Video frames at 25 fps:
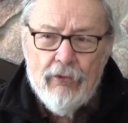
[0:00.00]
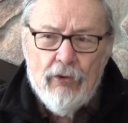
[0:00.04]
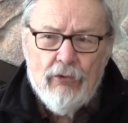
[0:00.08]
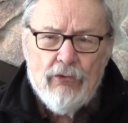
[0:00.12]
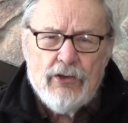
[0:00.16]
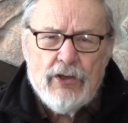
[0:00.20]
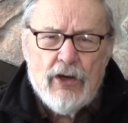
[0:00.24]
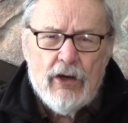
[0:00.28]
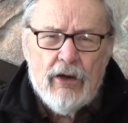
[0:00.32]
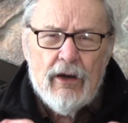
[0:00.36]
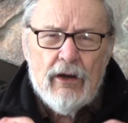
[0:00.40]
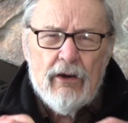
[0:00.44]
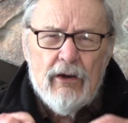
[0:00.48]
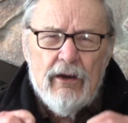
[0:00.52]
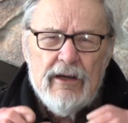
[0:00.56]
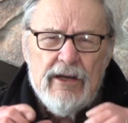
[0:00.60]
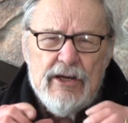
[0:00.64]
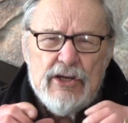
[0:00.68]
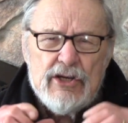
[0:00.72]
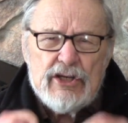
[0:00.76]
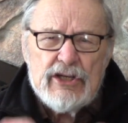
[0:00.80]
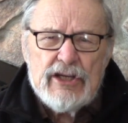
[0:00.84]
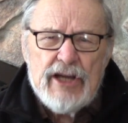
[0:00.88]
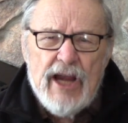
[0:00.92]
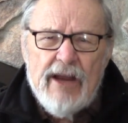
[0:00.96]
Those are
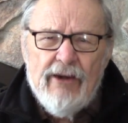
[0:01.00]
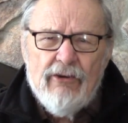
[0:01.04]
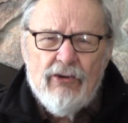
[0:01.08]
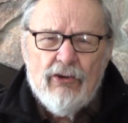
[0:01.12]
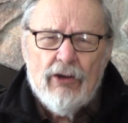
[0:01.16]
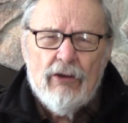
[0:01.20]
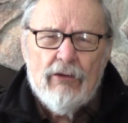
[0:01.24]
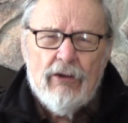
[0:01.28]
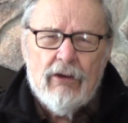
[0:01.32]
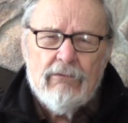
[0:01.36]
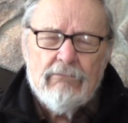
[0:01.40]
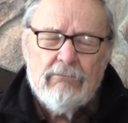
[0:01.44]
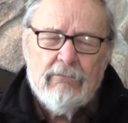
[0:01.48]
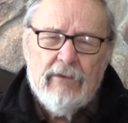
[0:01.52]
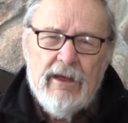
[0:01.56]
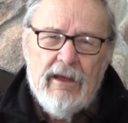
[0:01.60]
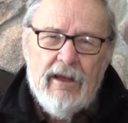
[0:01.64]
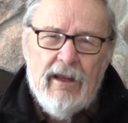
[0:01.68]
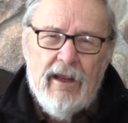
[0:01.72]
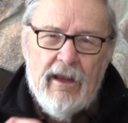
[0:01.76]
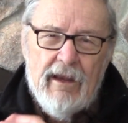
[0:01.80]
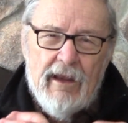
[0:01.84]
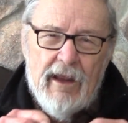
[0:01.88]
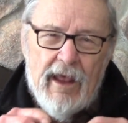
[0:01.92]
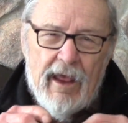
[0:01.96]
essential
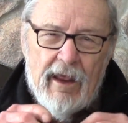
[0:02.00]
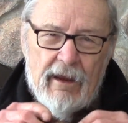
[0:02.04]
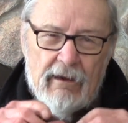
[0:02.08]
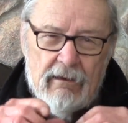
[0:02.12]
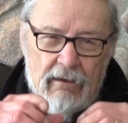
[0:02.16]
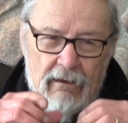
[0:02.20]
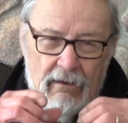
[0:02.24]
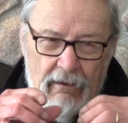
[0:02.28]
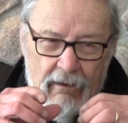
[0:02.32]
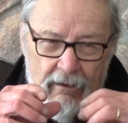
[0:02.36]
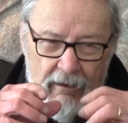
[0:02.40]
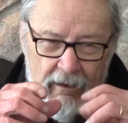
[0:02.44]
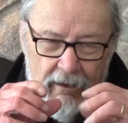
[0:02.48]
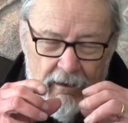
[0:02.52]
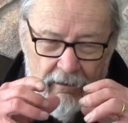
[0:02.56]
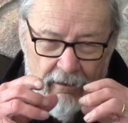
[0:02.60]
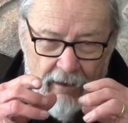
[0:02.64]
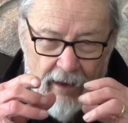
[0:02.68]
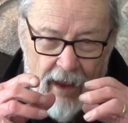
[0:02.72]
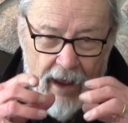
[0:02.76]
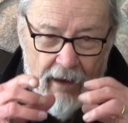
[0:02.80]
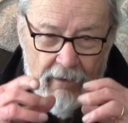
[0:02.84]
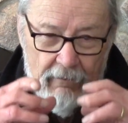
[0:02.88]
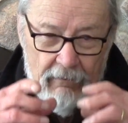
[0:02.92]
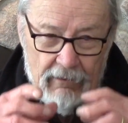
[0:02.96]
in that, in
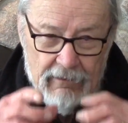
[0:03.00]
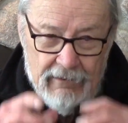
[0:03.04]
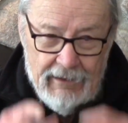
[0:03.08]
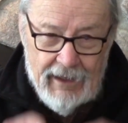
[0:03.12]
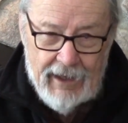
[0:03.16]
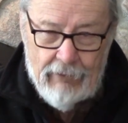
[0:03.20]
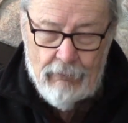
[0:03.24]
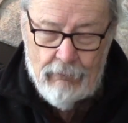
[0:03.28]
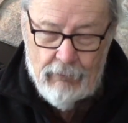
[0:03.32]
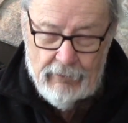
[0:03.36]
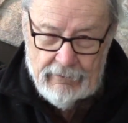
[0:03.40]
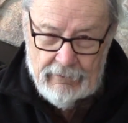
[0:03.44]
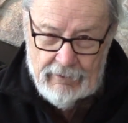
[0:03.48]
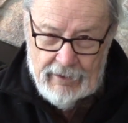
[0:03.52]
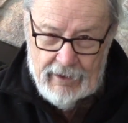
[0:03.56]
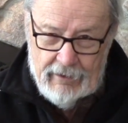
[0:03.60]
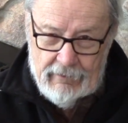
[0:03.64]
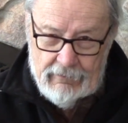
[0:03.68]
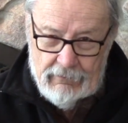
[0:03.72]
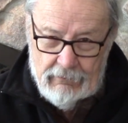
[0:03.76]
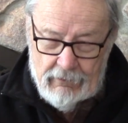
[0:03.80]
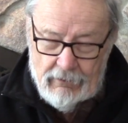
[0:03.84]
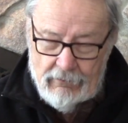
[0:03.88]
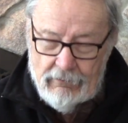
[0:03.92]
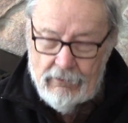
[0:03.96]
that liquid
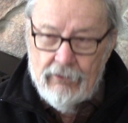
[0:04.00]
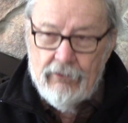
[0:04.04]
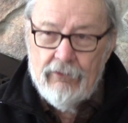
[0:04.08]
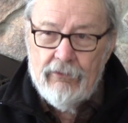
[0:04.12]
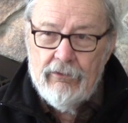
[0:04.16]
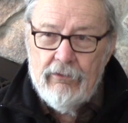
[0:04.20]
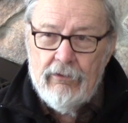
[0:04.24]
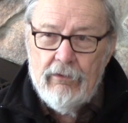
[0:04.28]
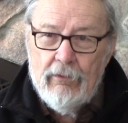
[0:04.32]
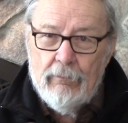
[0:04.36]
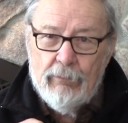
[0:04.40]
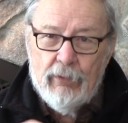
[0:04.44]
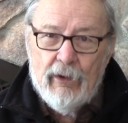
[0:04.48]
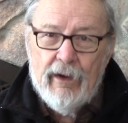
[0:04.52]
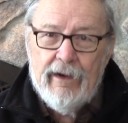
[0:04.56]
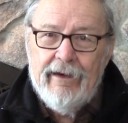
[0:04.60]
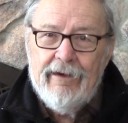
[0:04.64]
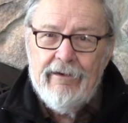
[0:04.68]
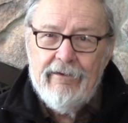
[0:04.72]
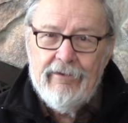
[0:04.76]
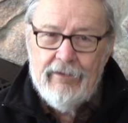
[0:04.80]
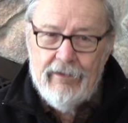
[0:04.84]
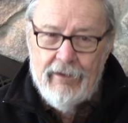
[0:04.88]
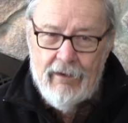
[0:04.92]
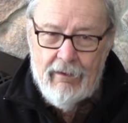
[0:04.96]
that you use to
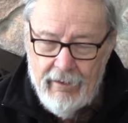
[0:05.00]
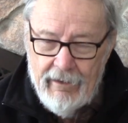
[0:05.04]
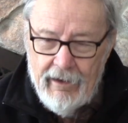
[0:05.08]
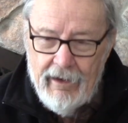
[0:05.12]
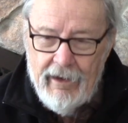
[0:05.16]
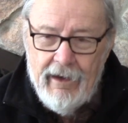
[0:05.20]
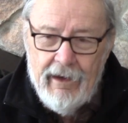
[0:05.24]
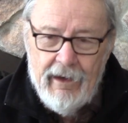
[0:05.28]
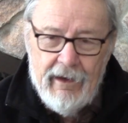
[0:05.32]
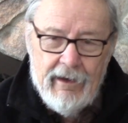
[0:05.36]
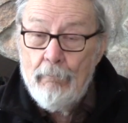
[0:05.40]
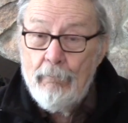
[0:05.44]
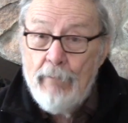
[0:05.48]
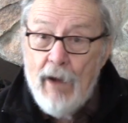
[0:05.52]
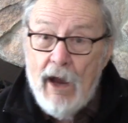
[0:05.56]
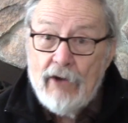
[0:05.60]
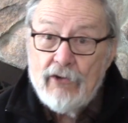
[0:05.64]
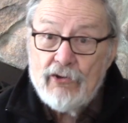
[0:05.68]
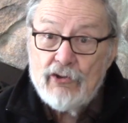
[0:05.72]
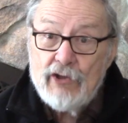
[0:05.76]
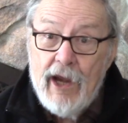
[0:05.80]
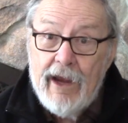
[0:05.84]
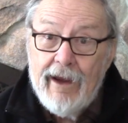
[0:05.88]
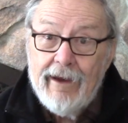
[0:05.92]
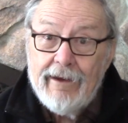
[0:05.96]
braise a
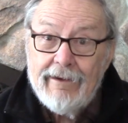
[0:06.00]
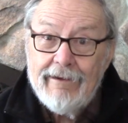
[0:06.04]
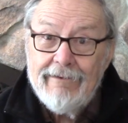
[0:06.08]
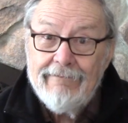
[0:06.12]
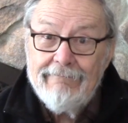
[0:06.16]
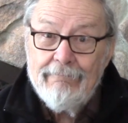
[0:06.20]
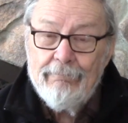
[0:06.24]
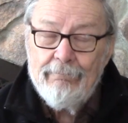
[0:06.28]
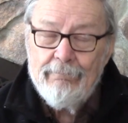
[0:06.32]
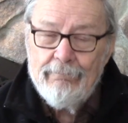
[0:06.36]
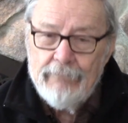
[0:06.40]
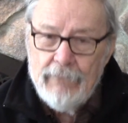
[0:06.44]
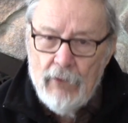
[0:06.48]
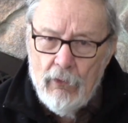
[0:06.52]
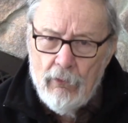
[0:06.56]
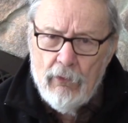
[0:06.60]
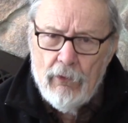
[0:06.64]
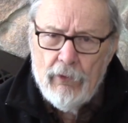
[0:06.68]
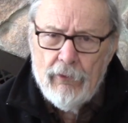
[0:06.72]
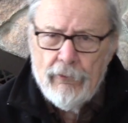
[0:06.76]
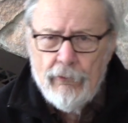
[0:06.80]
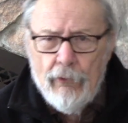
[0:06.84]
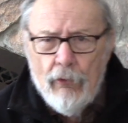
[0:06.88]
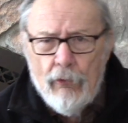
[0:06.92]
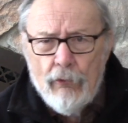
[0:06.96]
buckshank
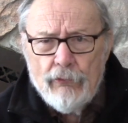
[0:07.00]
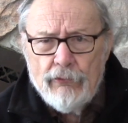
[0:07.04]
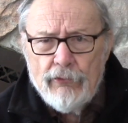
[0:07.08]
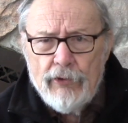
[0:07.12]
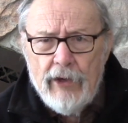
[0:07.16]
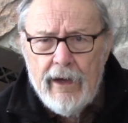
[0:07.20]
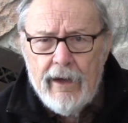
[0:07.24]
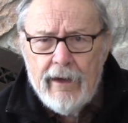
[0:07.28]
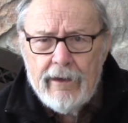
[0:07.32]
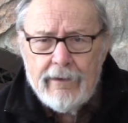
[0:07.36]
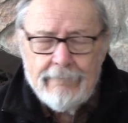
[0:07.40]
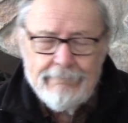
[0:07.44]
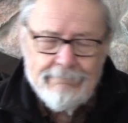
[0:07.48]
or doe shank.